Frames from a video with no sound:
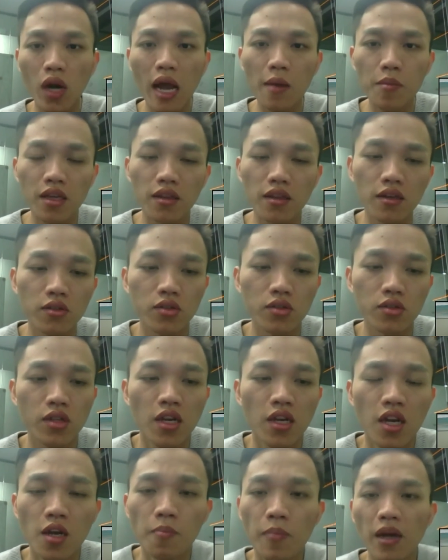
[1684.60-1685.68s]
I mean, those.
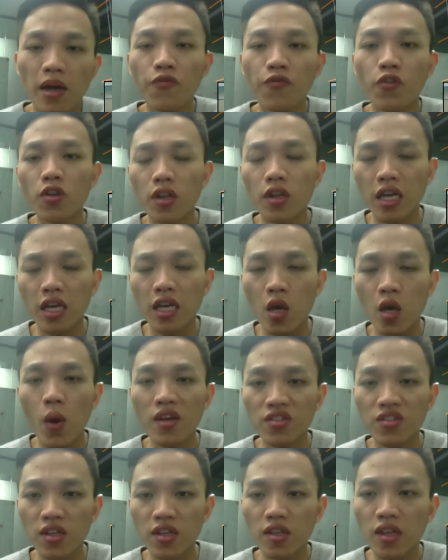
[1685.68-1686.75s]
But for the
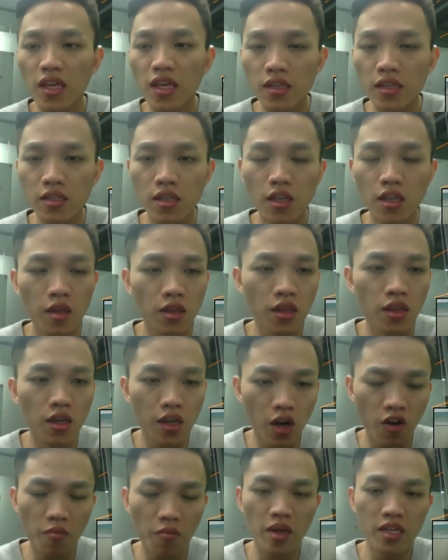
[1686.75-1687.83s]
KYC things, the
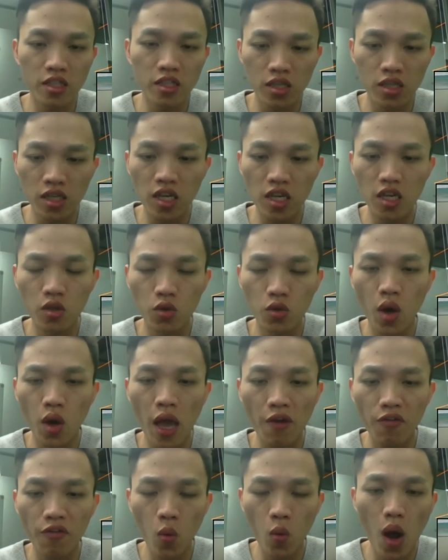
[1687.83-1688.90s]
government needed to
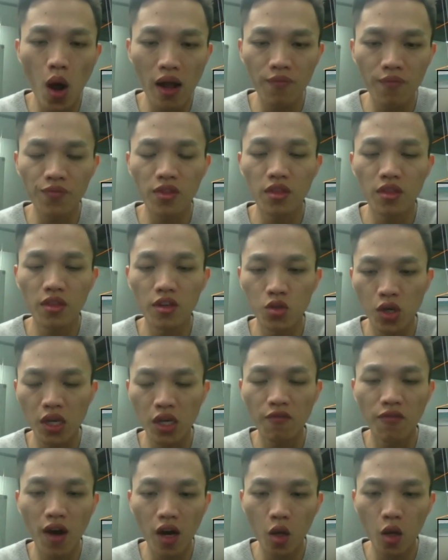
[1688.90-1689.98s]
everyone, the
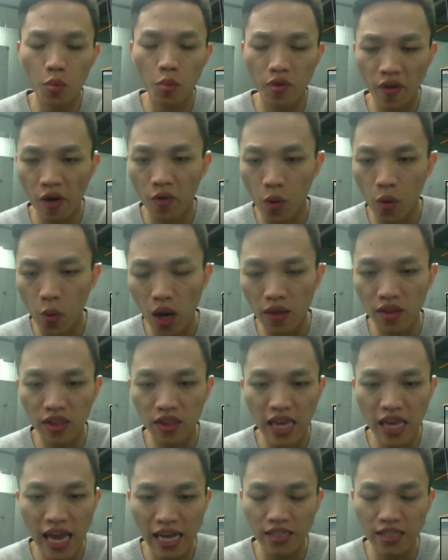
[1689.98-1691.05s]
trading volume of everyone, the
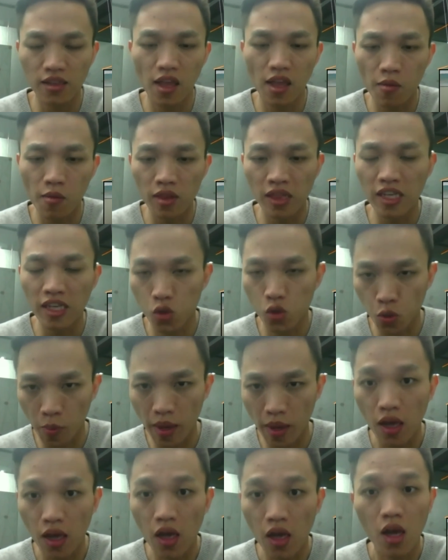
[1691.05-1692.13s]
tax they need to
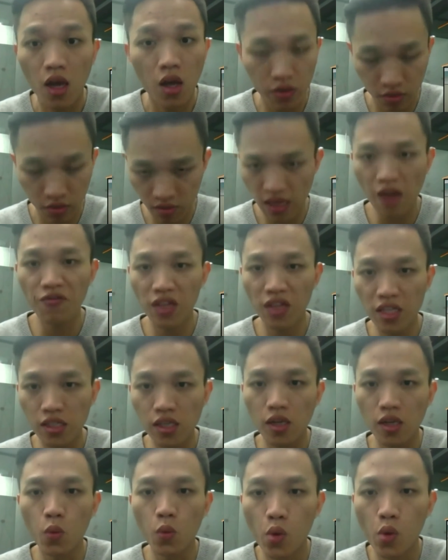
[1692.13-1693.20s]
pay.
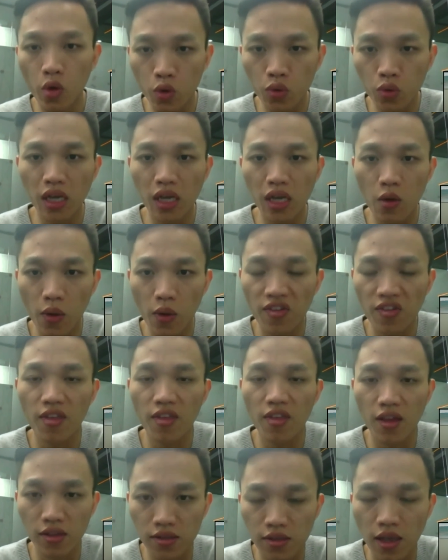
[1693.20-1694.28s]
Definitely, we will do the KYC
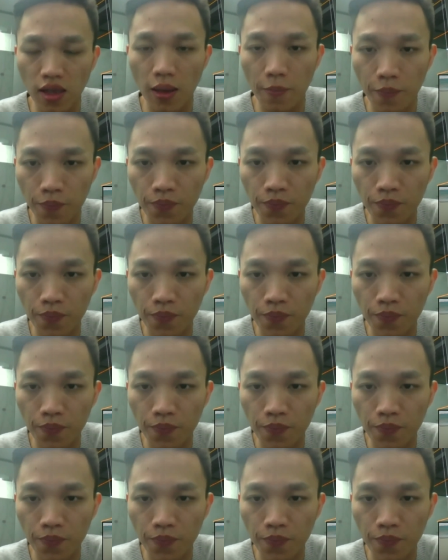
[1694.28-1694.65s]
things. Yeah.